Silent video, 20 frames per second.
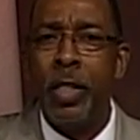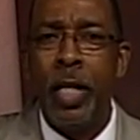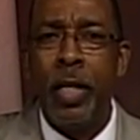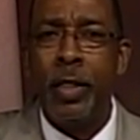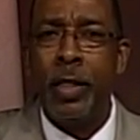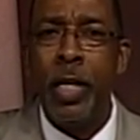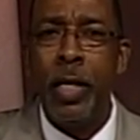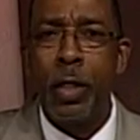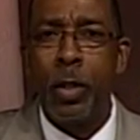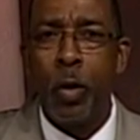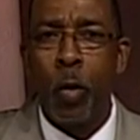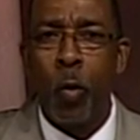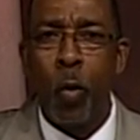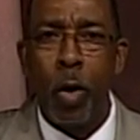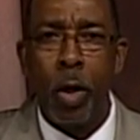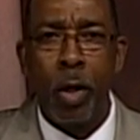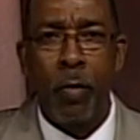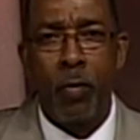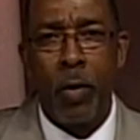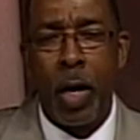and teaching the
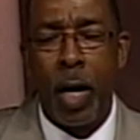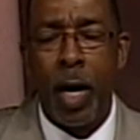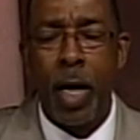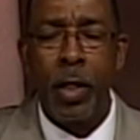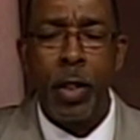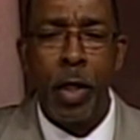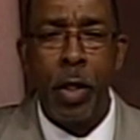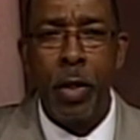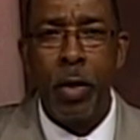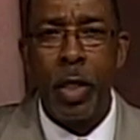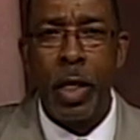Word of God to you